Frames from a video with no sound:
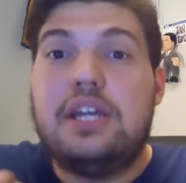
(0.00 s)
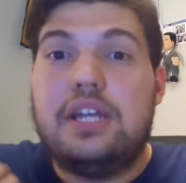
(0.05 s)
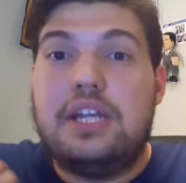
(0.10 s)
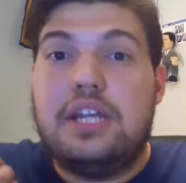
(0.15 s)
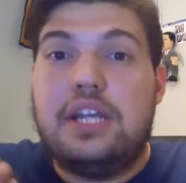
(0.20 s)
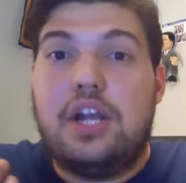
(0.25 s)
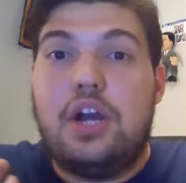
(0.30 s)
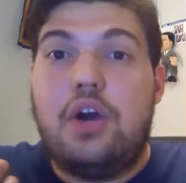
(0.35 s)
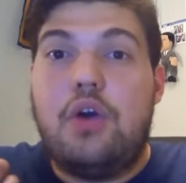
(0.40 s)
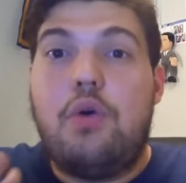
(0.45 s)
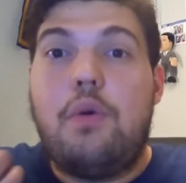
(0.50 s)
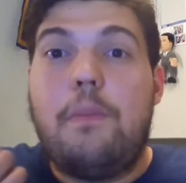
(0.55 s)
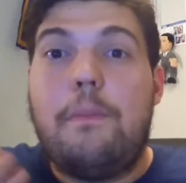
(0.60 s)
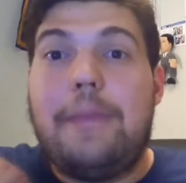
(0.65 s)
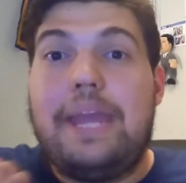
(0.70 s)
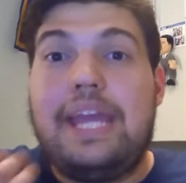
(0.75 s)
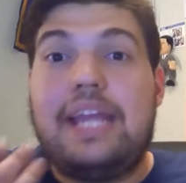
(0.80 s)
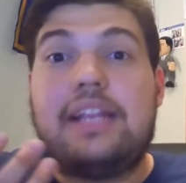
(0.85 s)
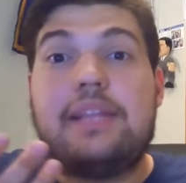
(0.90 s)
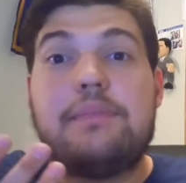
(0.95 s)

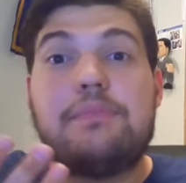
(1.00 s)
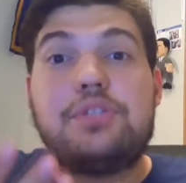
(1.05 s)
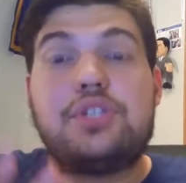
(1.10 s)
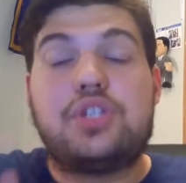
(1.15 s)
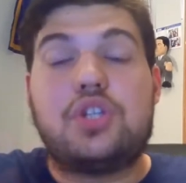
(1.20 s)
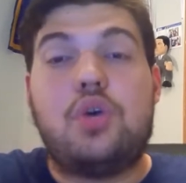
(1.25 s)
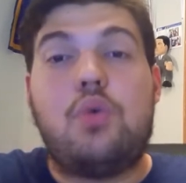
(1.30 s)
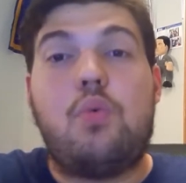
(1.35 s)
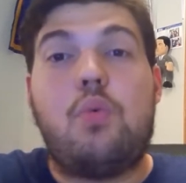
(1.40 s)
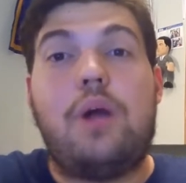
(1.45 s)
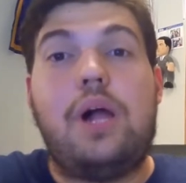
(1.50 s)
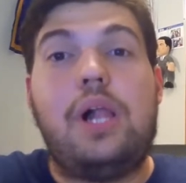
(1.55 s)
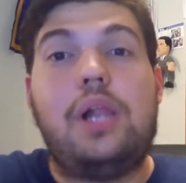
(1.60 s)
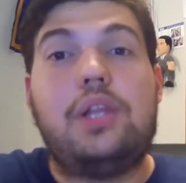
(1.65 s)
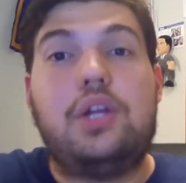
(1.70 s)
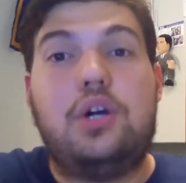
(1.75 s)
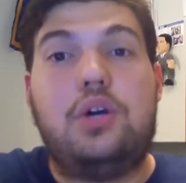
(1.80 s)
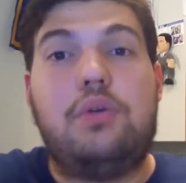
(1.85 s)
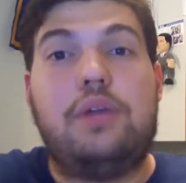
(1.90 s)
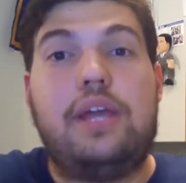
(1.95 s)
made them so well
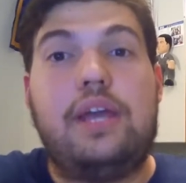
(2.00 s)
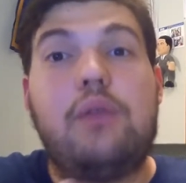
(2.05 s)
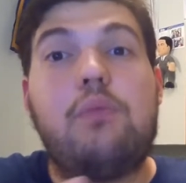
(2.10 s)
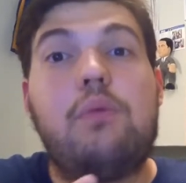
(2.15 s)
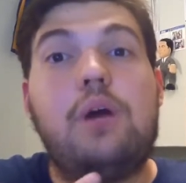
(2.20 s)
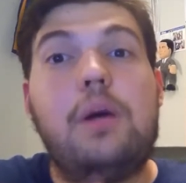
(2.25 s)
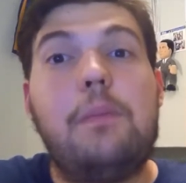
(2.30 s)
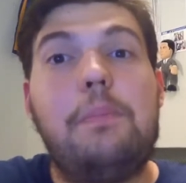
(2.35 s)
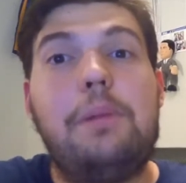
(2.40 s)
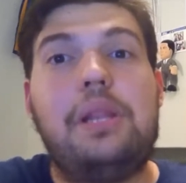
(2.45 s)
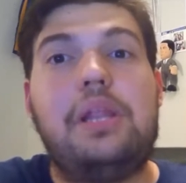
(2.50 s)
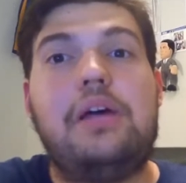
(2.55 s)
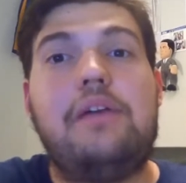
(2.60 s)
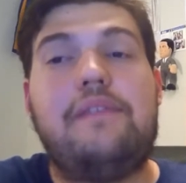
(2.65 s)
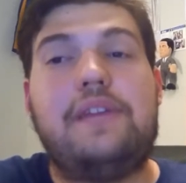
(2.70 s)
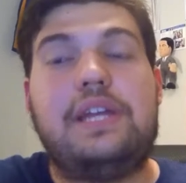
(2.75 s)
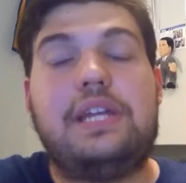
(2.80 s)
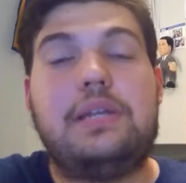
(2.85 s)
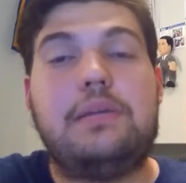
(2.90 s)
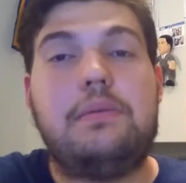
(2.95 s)
known and well
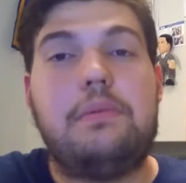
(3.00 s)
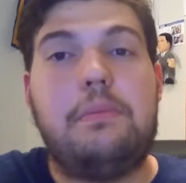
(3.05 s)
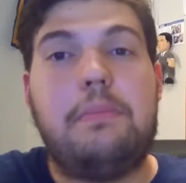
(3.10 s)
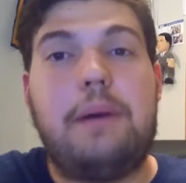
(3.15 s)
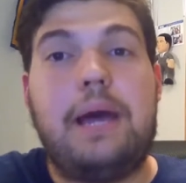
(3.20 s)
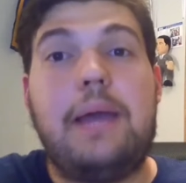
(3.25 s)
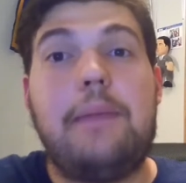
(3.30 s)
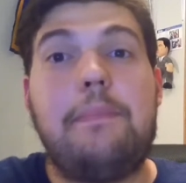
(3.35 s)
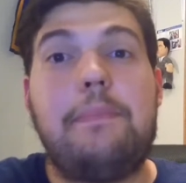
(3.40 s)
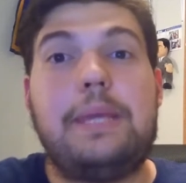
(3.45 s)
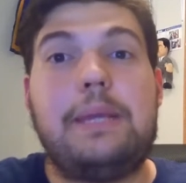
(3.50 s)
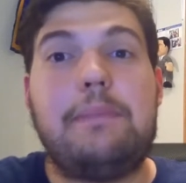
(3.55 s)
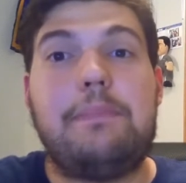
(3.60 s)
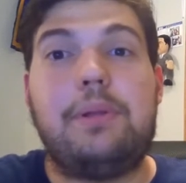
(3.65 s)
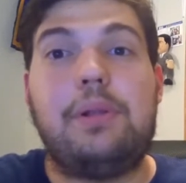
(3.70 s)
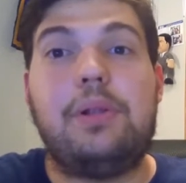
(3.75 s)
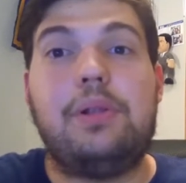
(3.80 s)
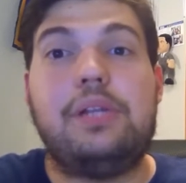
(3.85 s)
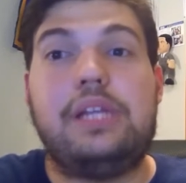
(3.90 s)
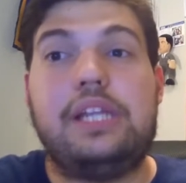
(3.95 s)
beloved by
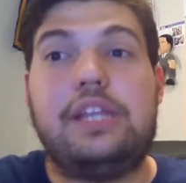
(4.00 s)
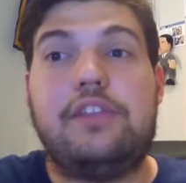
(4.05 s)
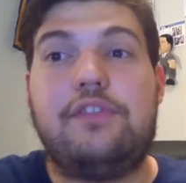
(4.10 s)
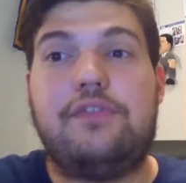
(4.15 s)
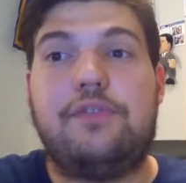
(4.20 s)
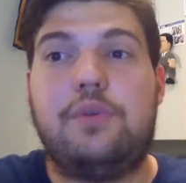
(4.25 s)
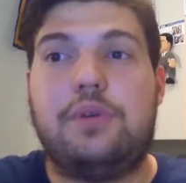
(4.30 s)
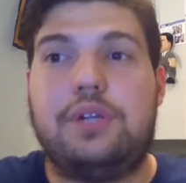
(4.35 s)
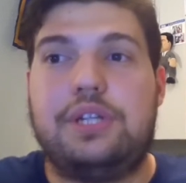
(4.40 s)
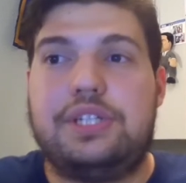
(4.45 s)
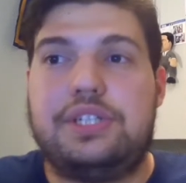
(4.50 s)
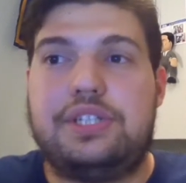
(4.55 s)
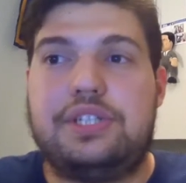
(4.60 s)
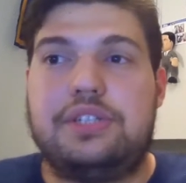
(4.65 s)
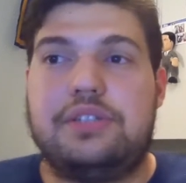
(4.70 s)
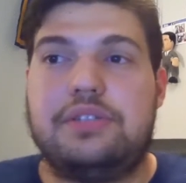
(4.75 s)
people in the 40s.